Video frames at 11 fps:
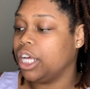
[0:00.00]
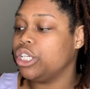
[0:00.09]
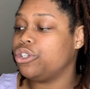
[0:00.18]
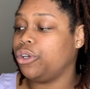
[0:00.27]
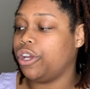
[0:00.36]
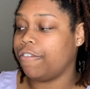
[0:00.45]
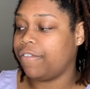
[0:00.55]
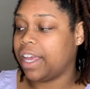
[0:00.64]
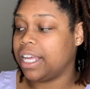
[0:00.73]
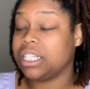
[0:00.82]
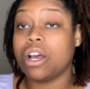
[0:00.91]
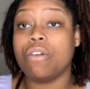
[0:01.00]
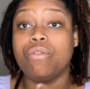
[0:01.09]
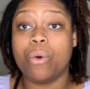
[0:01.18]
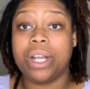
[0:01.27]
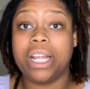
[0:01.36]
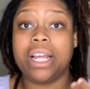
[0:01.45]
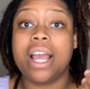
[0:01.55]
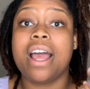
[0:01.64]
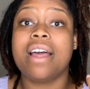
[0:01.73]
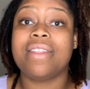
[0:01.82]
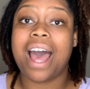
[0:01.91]
to your face, avoiding
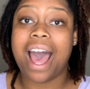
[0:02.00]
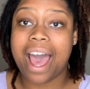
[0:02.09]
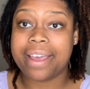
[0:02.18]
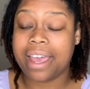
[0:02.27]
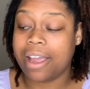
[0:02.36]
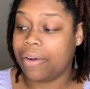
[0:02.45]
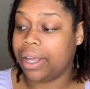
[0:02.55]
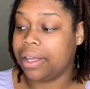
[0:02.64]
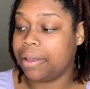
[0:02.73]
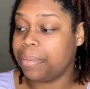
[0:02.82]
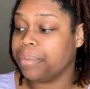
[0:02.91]
the eye area.